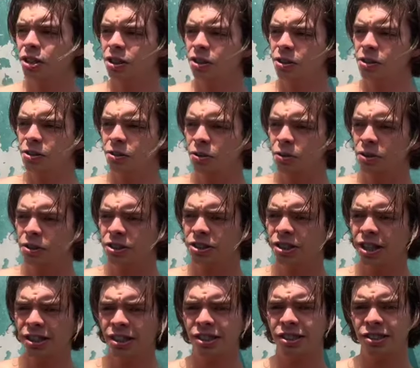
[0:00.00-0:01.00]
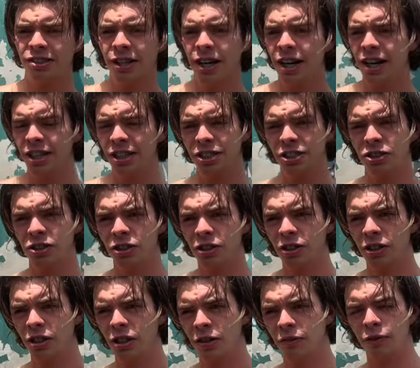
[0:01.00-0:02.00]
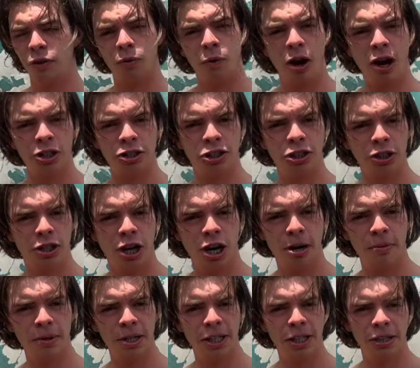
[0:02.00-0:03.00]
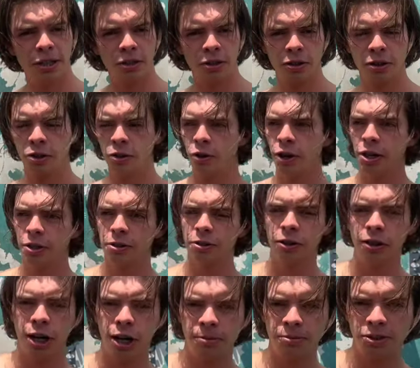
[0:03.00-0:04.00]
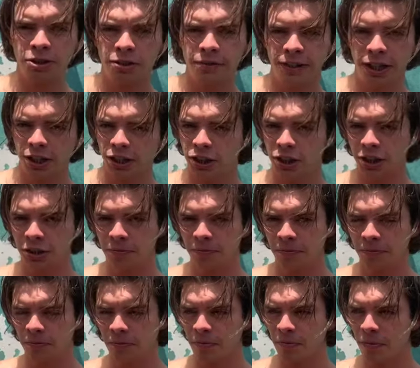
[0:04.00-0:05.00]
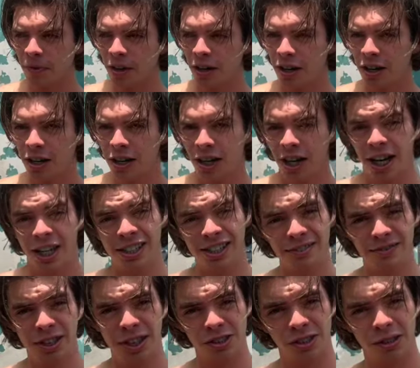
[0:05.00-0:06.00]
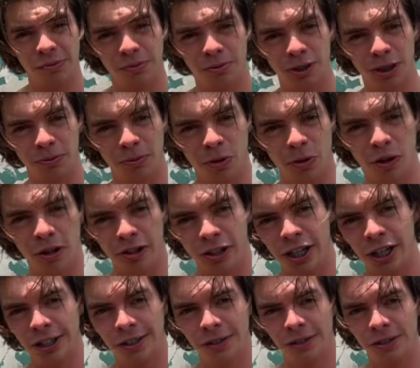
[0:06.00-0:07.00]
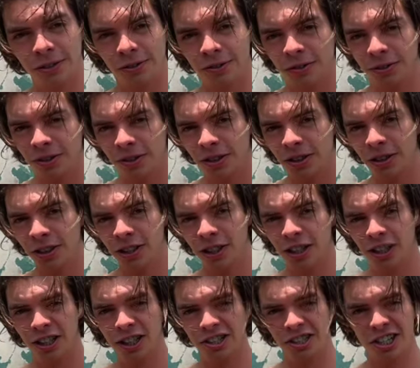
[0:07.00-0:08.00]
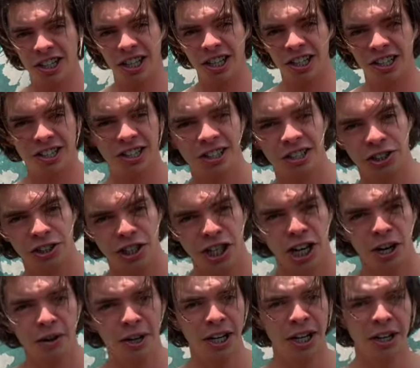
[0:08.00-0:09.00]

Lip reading: who set the stage for raunchy comedy, critical observation, and even a Supreme Court case. Let's get into this, shall we?